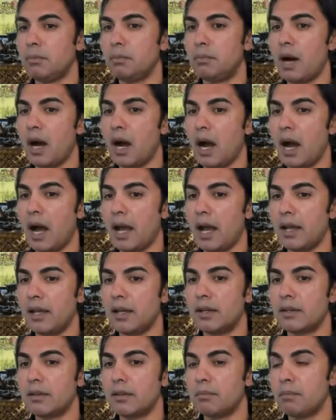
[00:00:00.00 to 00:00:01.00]

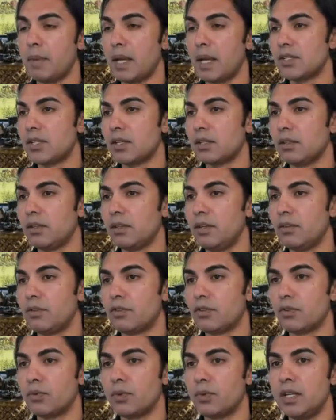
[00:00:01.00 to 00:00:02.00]
by basically
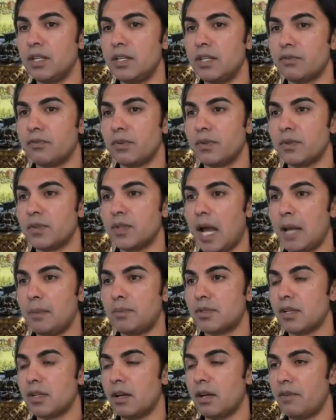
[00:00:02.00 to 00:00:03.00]
3 different
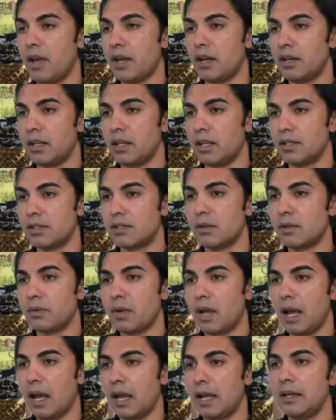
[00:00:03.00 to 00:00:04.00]
types of entities,
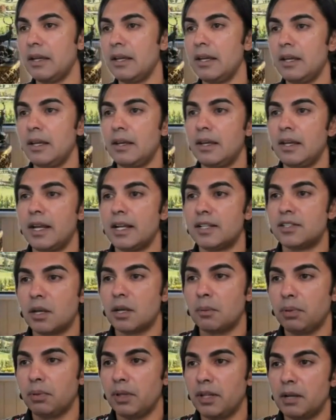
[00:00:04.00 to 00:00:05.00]
okay? It's
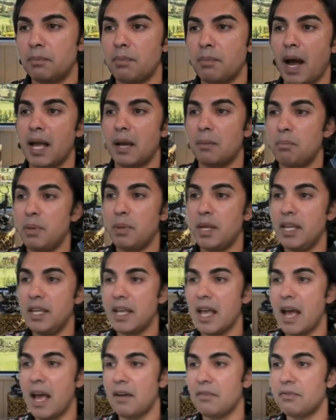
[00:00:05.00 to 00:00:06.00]
completed by a
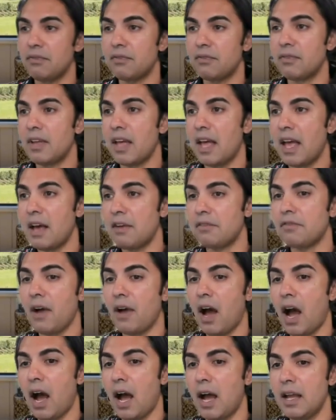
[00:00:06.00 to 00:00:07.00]

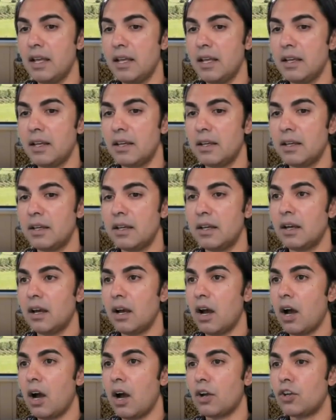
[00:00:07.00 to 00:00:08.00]
PFFI,
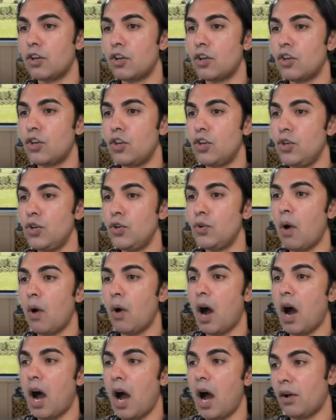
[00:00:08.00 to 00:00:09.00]
a
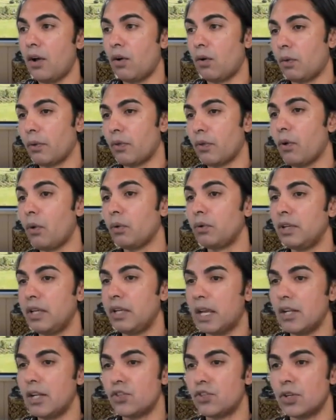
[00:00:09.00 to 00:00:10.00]
QI or withholding
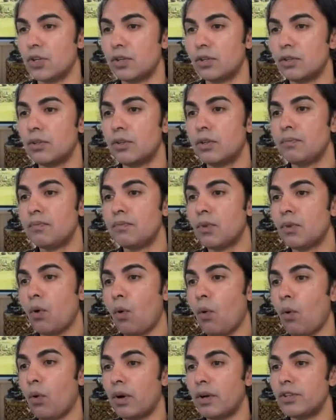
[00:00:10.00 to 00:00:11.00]
agent,
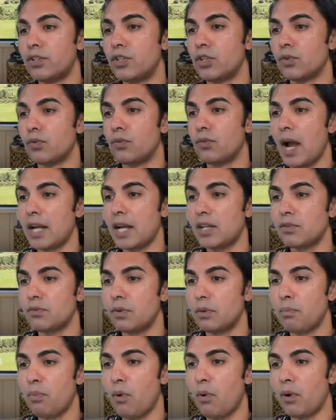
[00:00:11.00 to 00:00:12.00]
or a direct
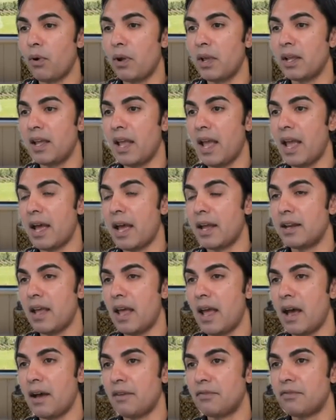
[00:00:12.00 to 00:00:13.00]
reporting
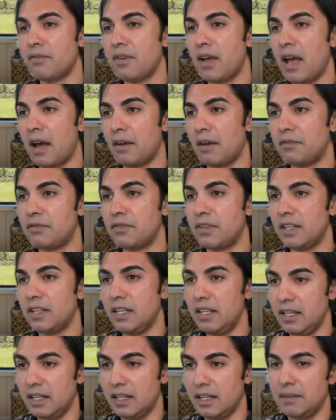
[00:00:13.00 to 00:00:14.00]

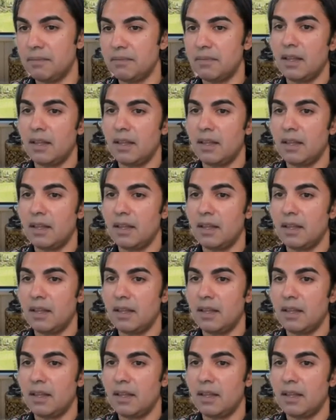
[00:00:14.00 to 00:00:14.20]
NFFE.